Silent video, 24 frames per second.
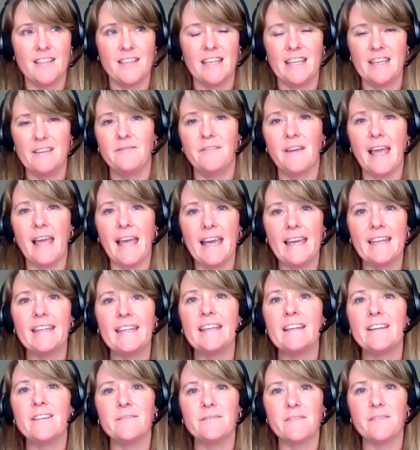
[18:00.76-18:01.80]
if
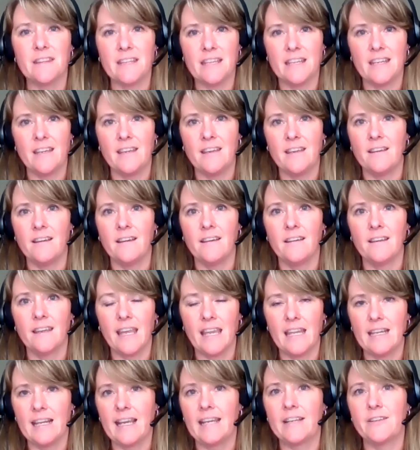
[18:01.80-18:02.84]
any of the
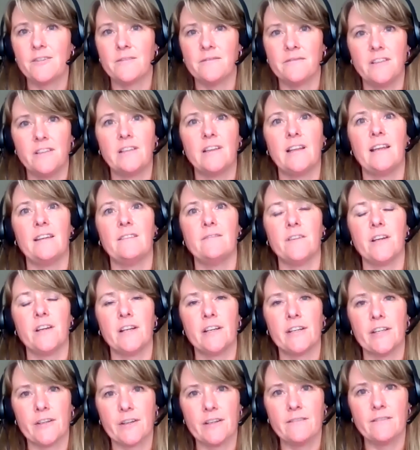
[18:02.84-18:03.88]
canine or feline
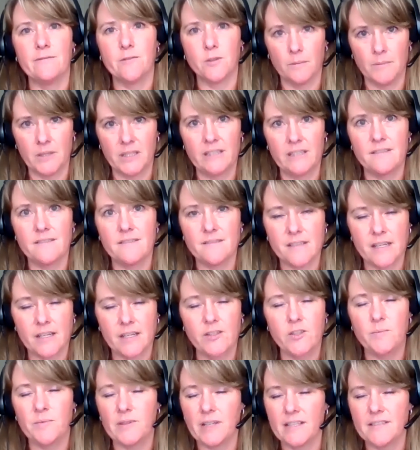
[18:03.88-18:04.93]
veterinary formulas,
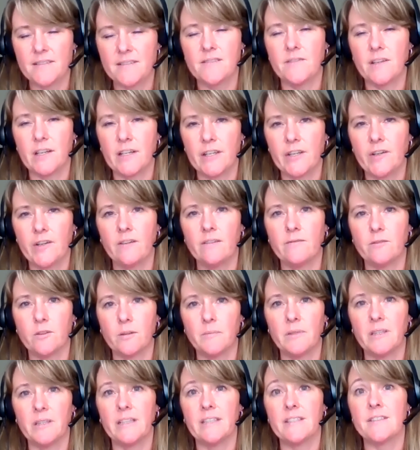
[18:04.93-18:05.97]
standard process veterinary
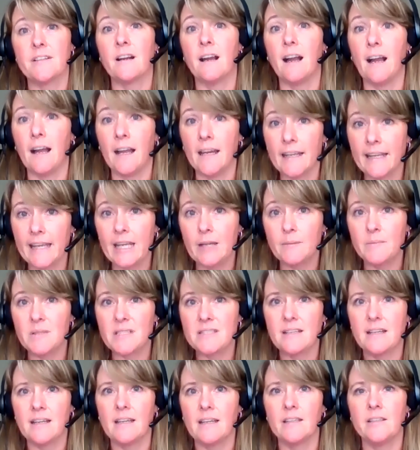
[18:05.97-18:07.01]
formulas, are on
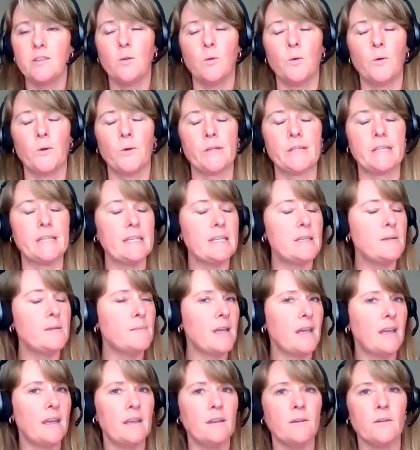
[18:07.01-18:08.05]
Amazon or
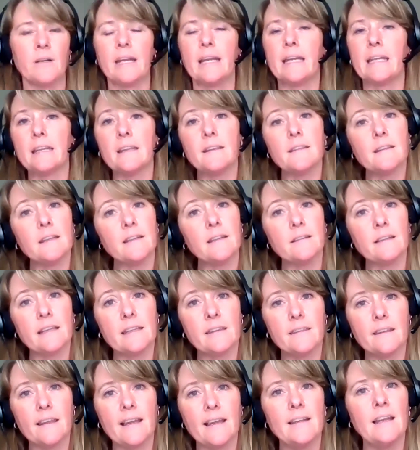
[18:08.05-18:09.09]
eBay or anything like
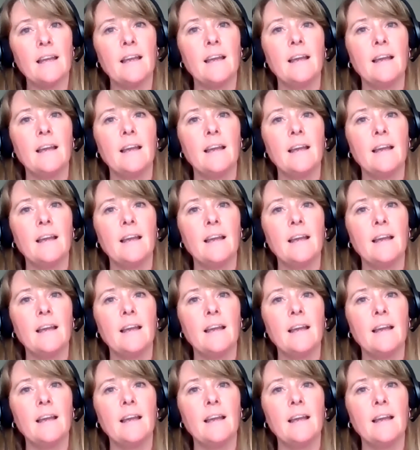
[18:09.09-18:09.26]
that,